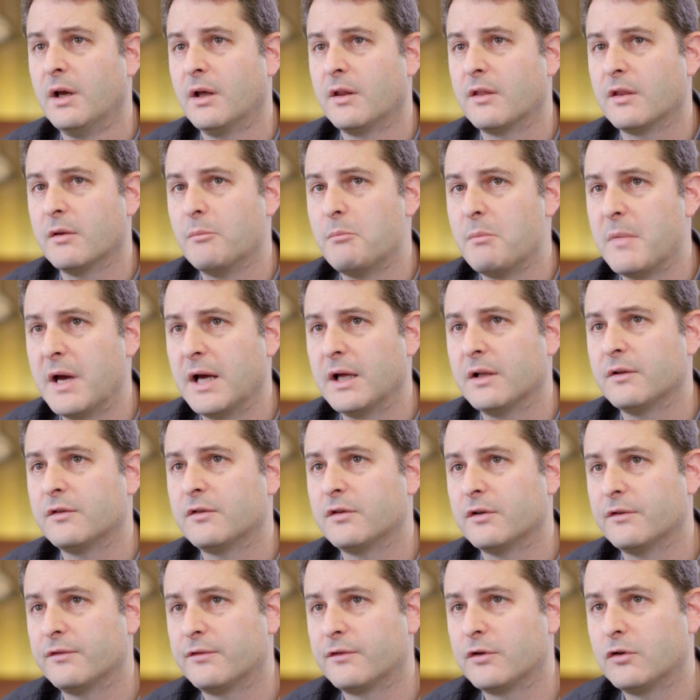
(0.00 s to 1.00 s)
the amount
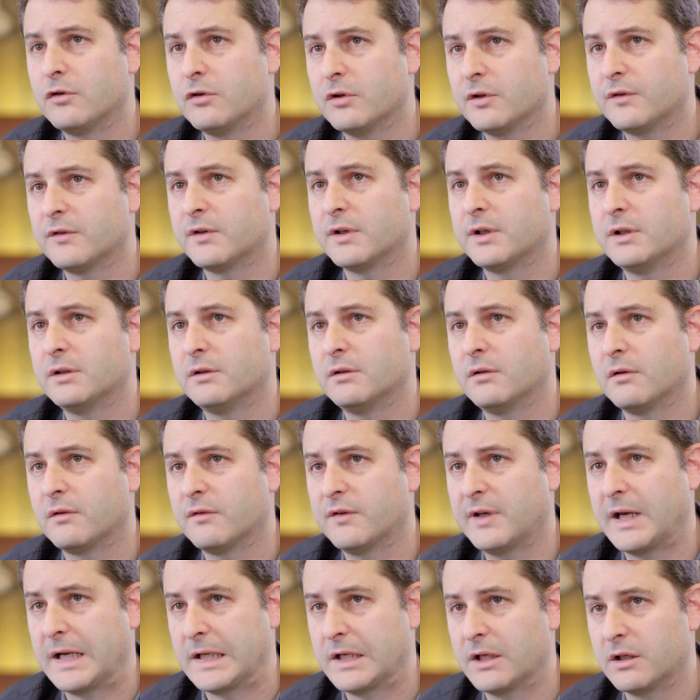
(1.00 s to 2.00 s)
of critical
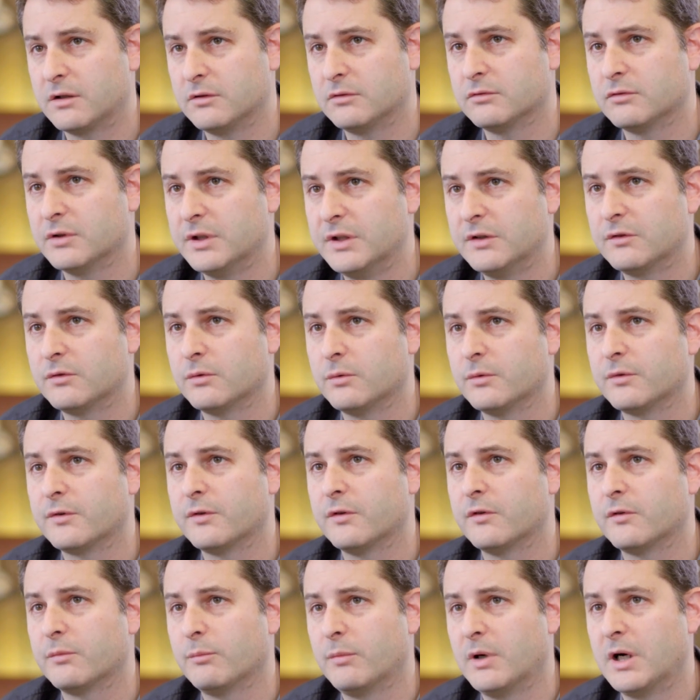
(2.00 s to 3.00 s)
technical
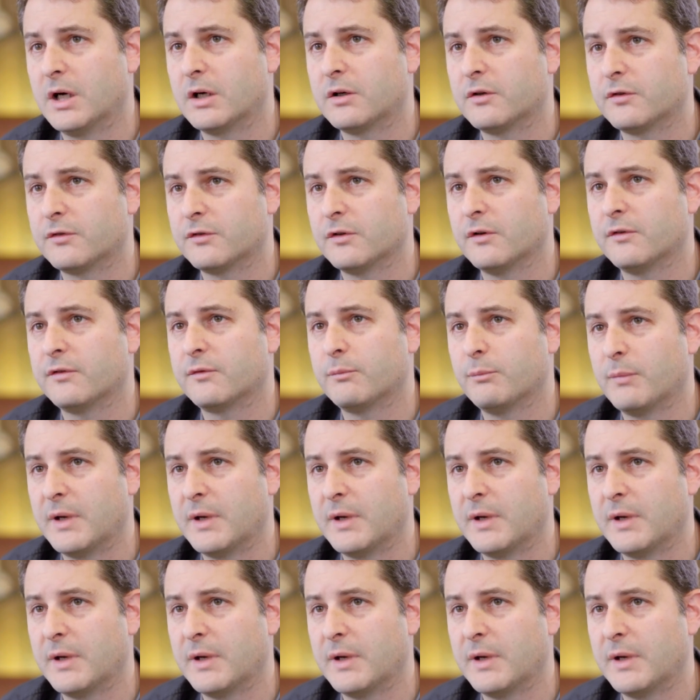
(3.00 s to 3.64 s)
resources Microsoft